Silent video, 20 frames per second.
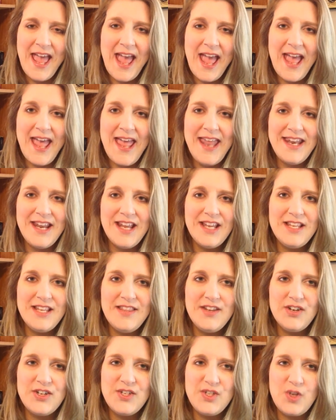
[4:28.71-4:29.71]
and
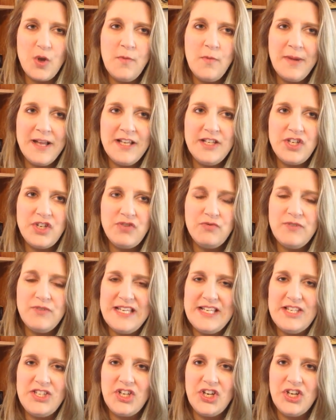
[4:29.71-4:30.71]
there's so much
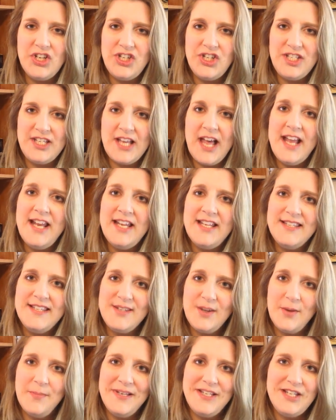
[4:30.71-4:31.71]
research done and
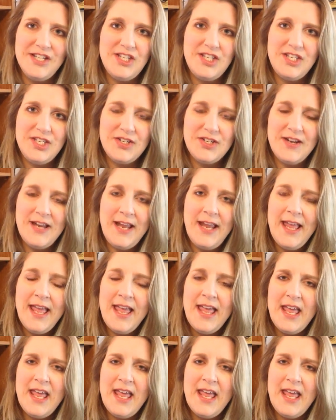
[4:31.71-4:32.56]
so much history.